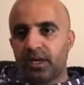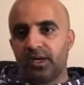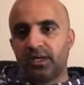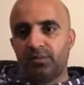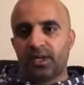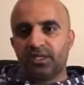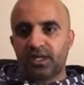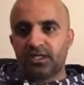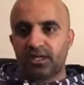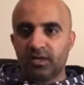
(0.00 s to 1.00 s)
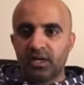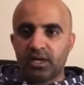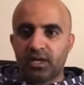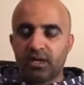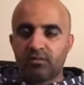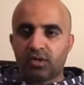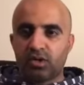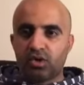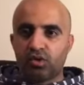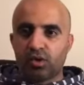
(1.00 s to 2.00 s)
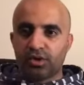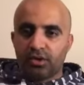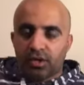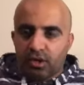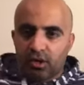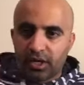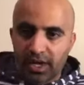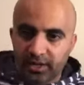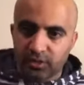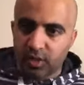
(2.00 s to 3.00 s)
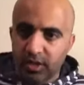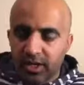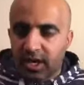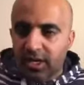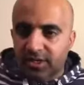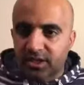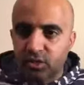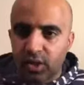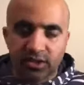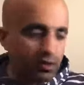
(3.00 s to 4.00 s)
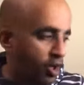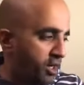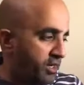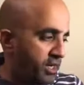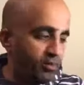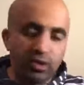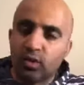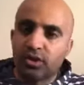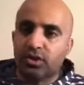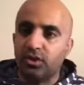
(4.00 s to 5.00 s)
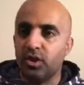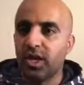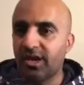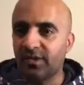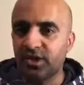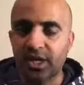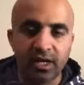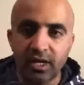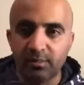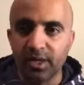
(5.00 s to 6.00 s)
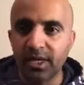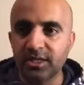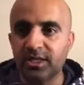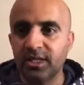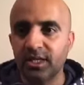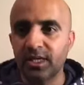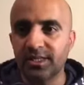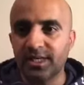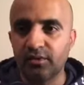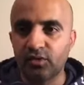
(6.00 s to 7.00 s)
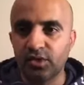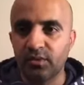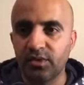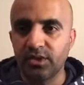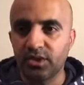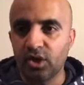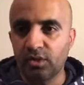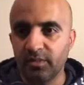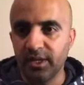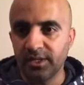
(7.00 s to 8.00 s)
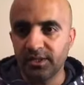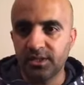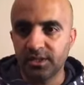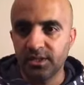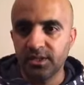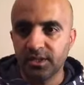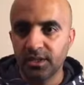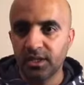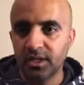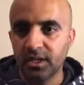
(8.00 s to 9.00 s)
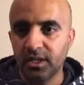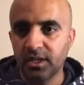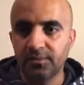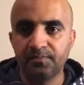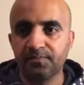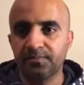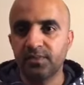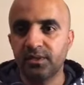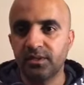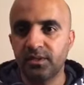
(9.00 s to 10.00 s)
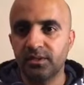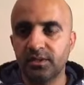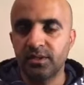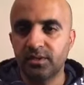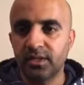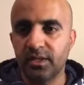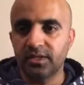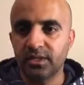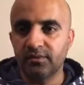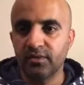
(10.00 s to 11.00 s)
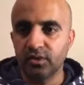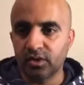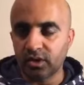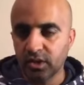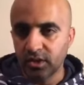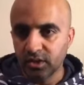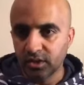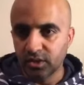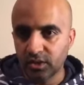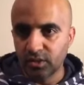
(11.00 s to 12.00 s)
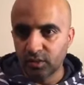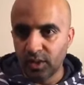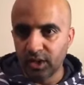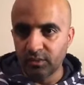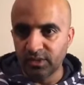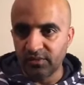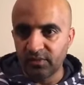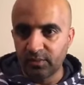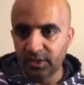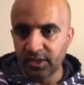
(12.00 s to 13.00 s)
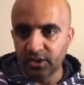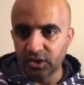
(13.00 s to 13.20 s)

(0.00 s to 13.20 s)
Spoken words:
Qibla Shahsab can come on online as well. And let's see who else has got online. Anybody who wants to have a chat. But let's get through some of these comments. Okay, let's have a look. So welcome to everybody.